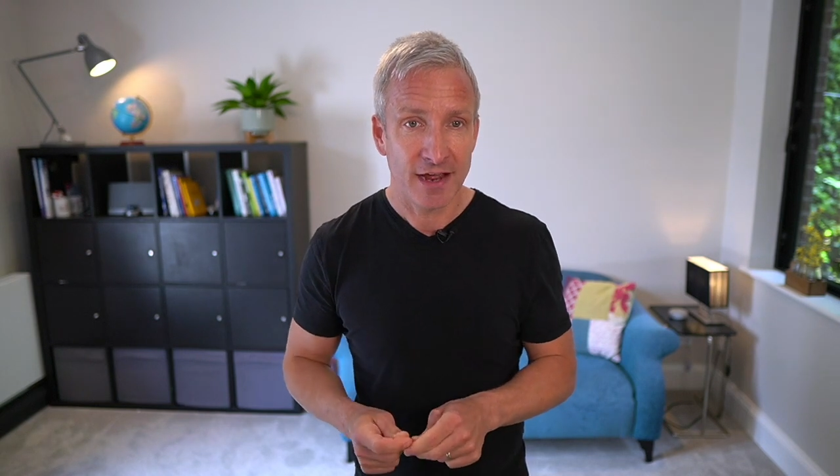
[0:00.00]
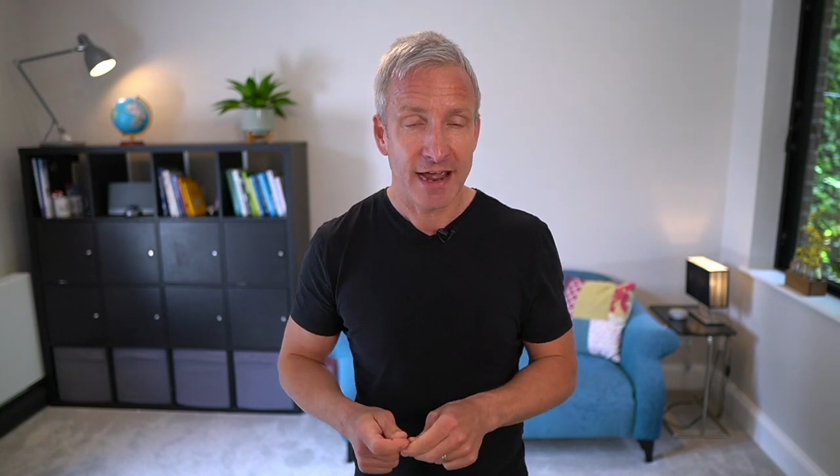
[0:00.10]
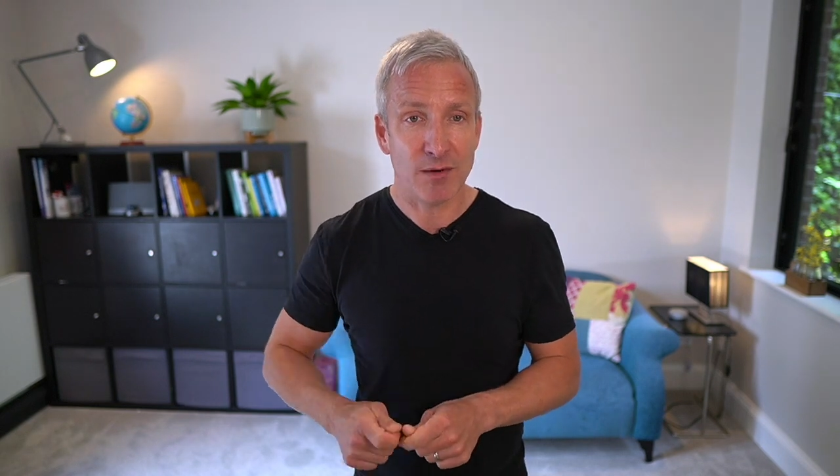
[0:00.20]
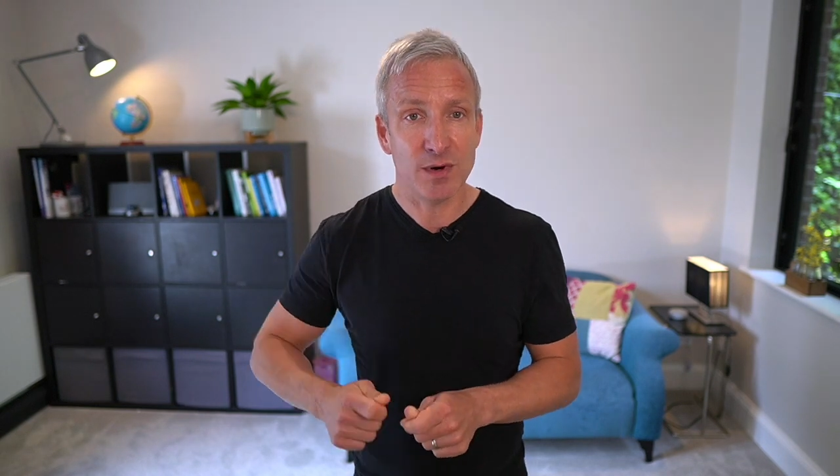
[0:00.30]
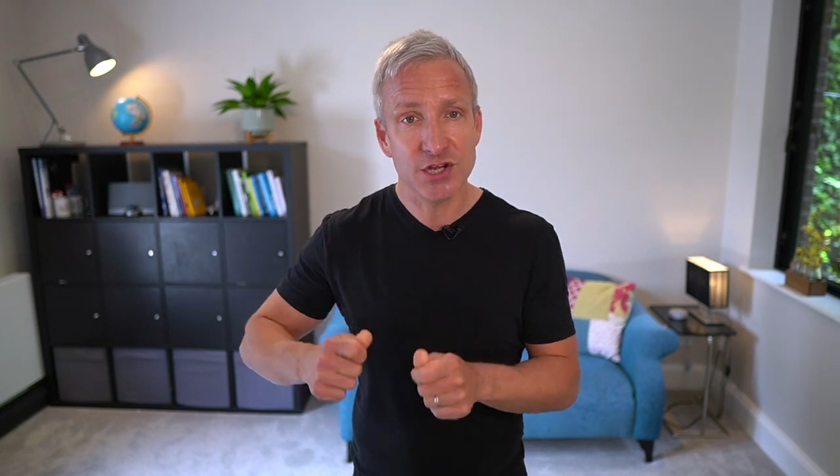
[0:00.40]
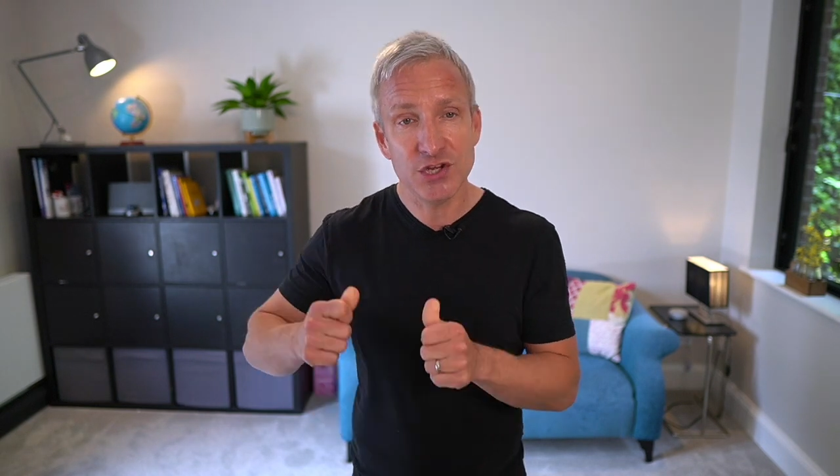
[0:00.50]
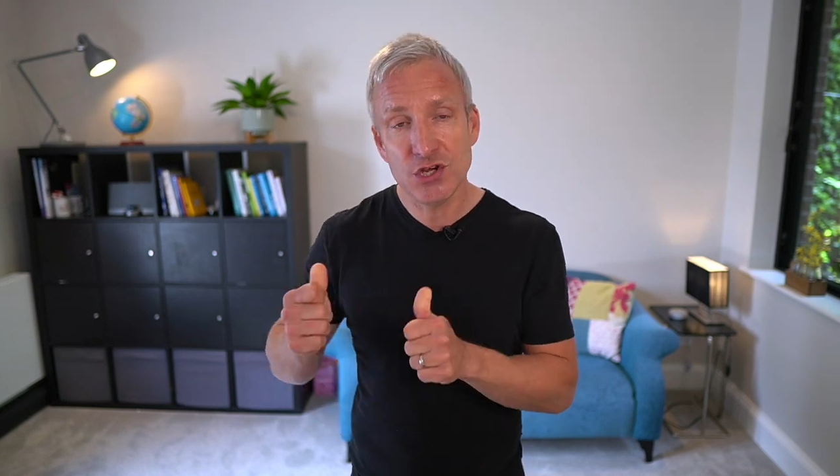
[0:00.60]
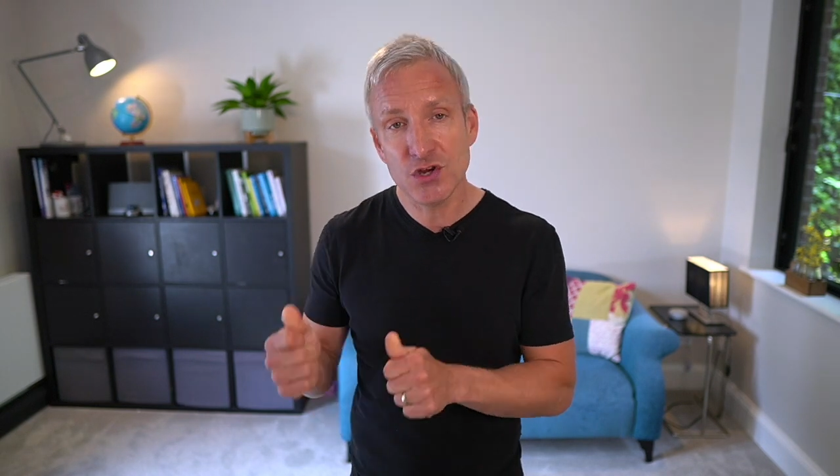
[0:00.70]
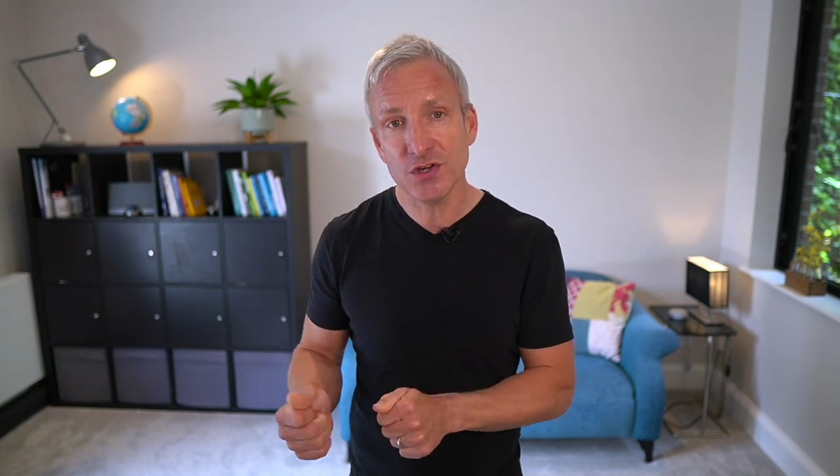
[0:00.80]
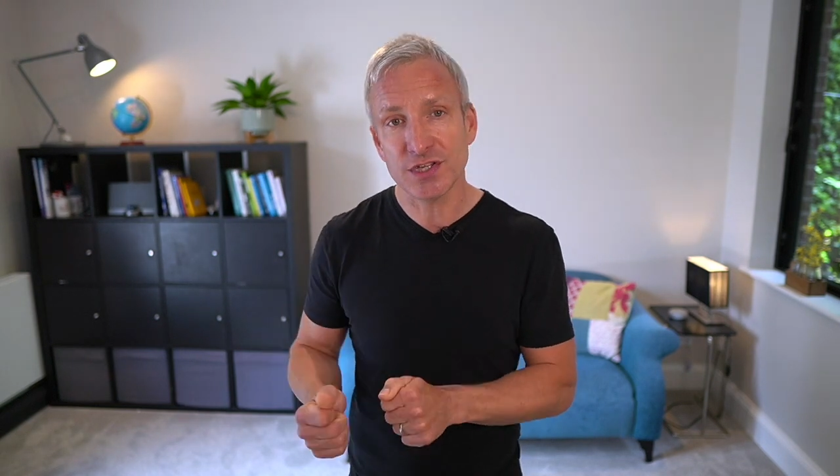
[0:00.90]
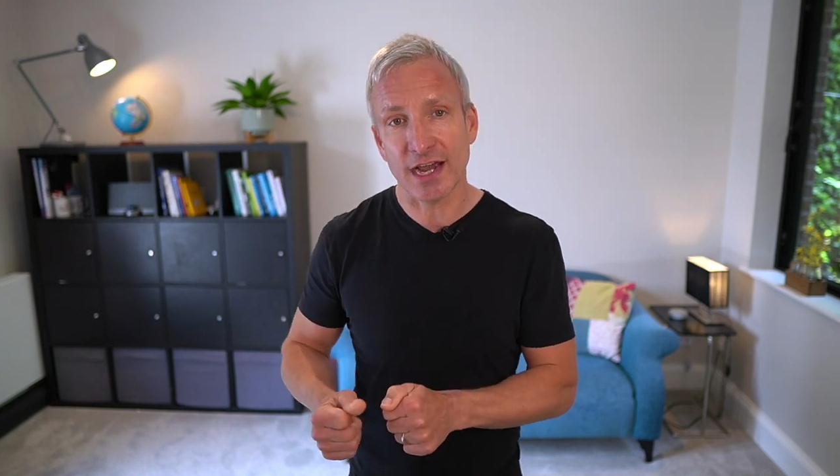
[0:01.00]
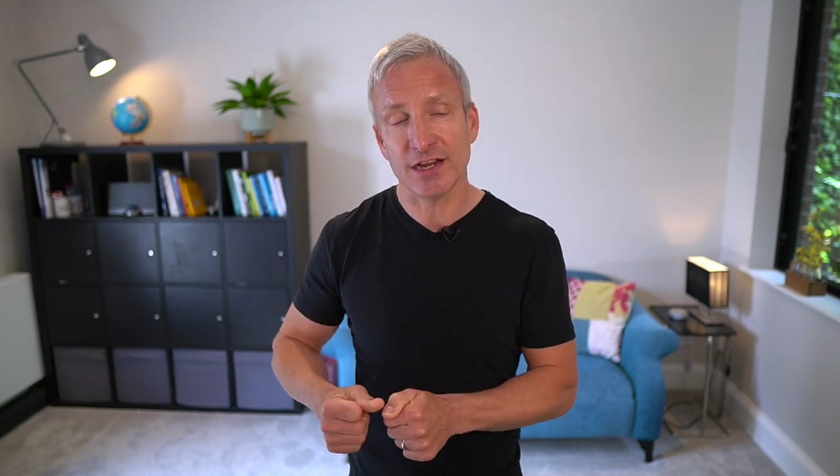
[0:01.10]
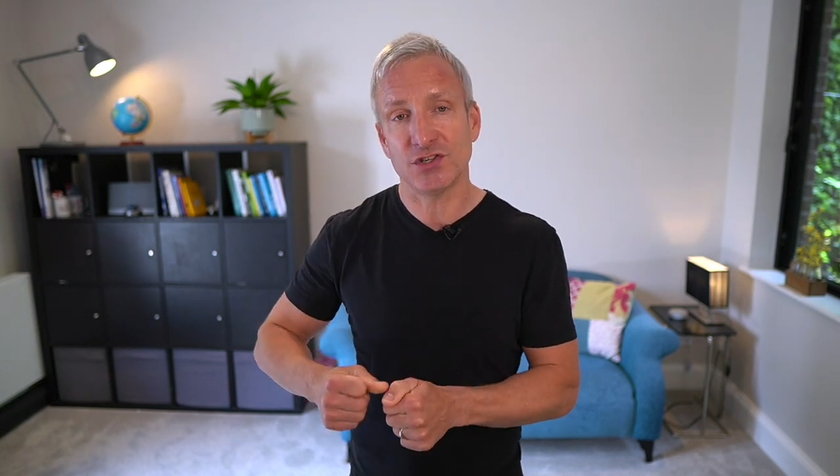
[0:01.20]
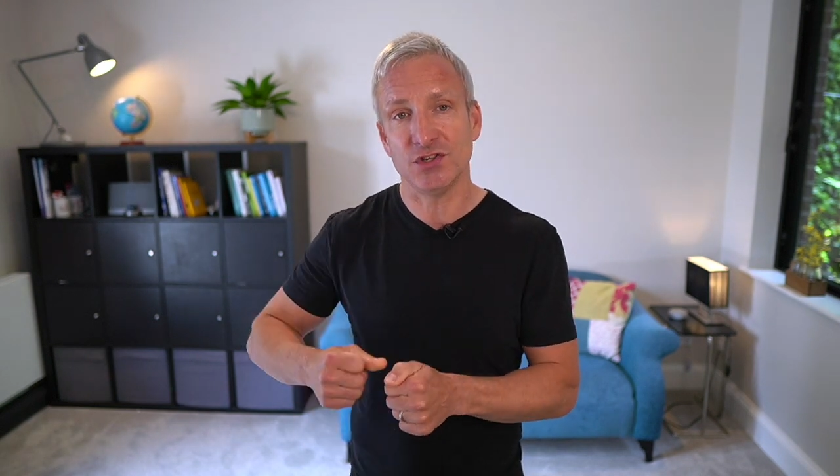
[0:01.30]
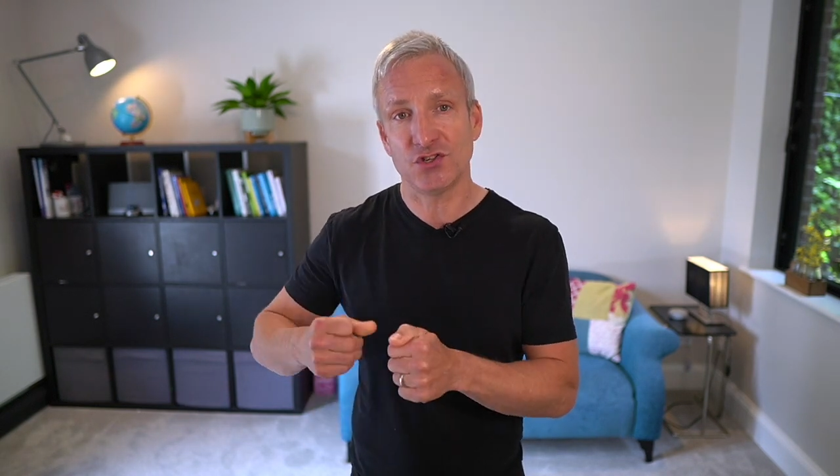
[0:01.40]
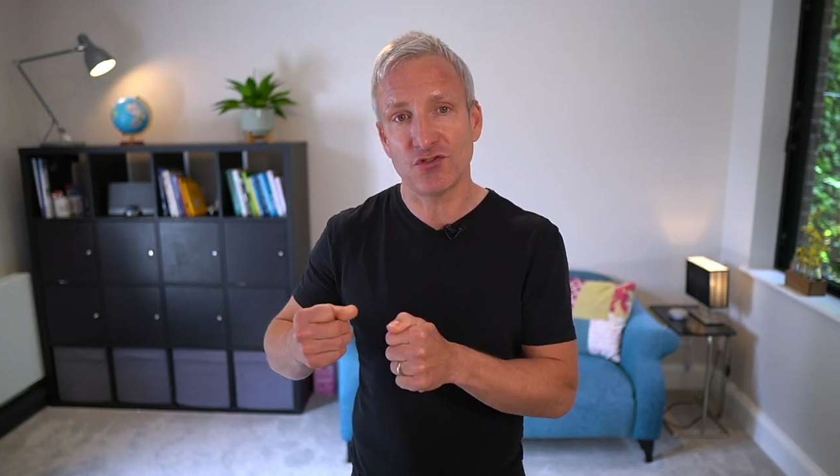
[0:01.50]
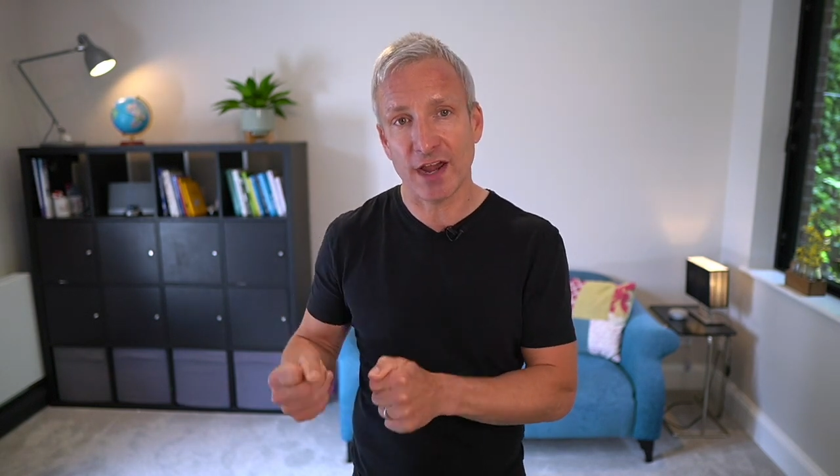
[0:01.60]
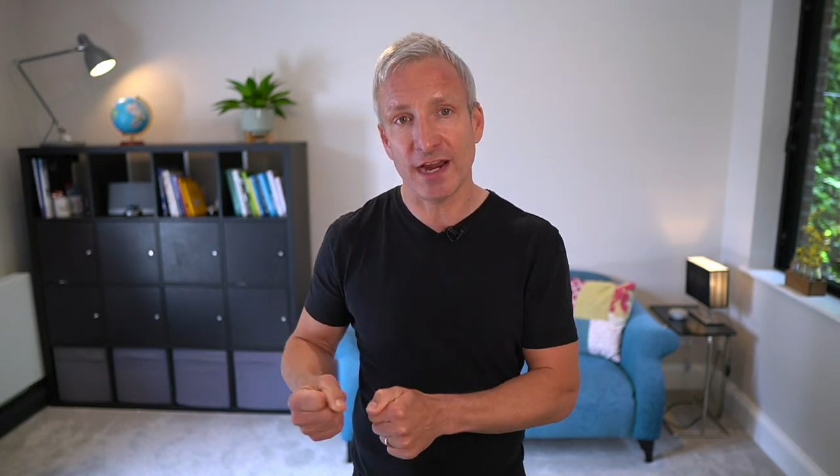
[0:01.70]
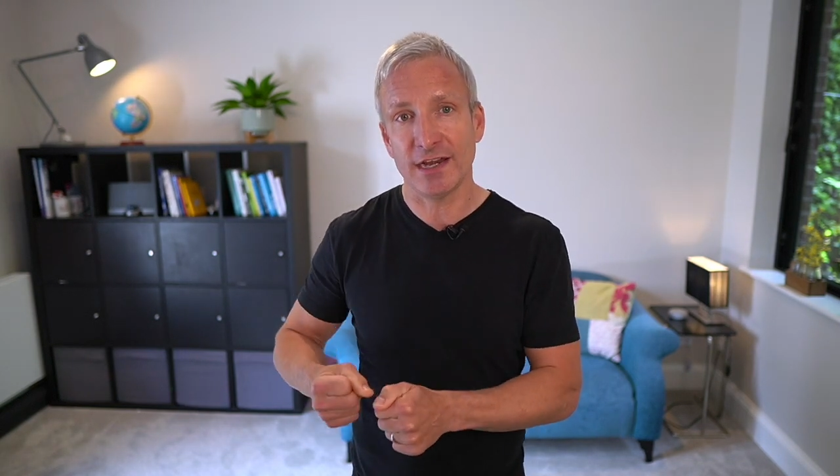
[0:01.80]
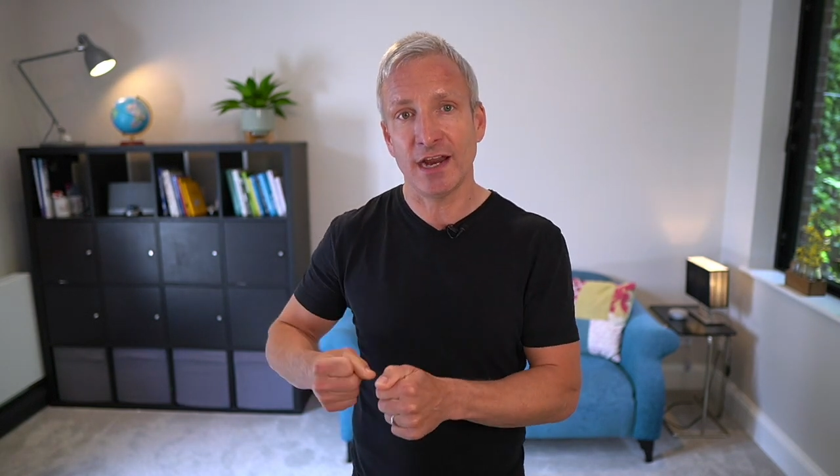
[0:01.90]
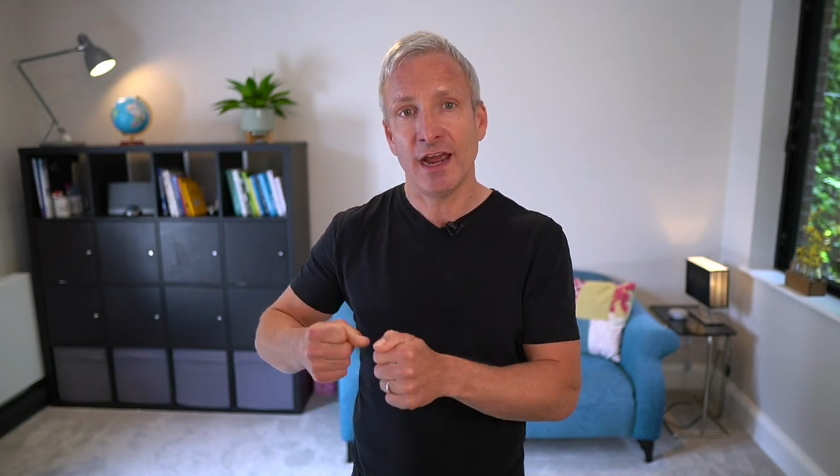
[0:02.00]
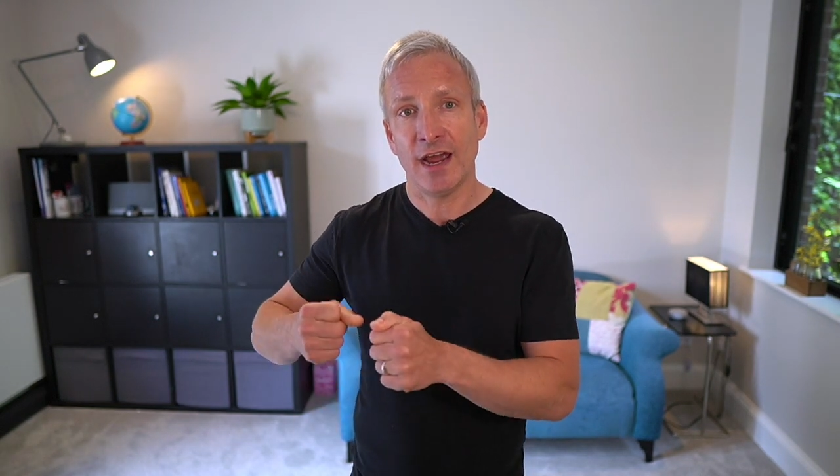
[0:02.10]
and we can use that to train